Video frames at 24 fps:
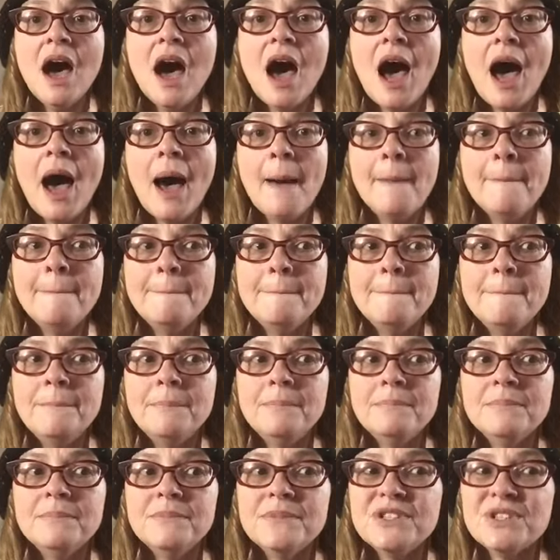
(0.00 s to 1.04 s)
Um,
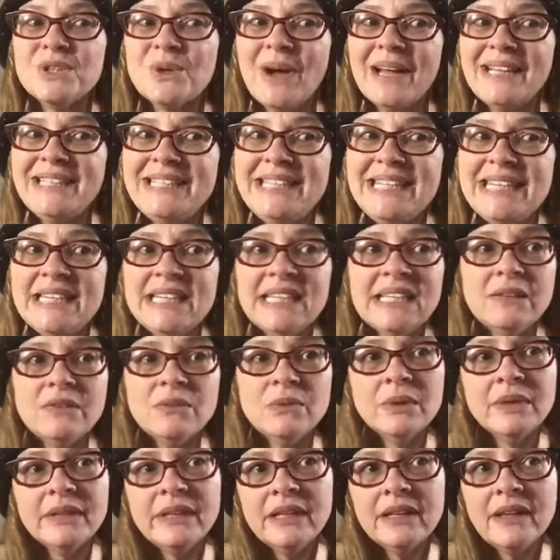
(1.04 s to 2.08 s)
so I didn't
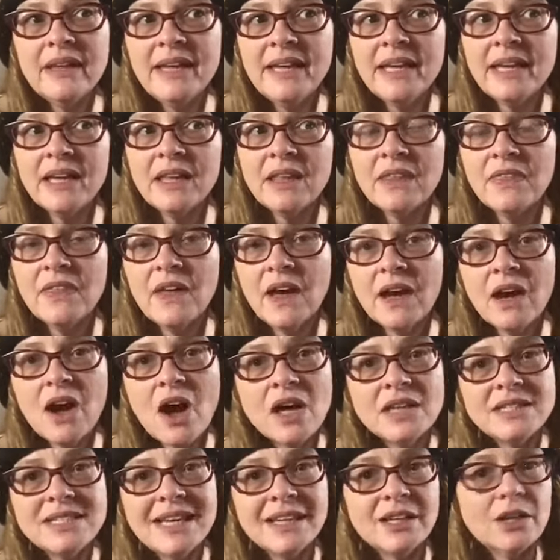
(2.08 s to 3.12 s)
really like the
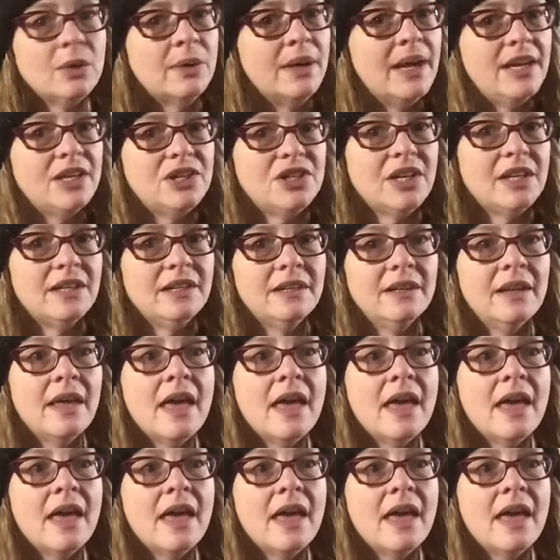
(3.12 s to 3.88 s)
content creation.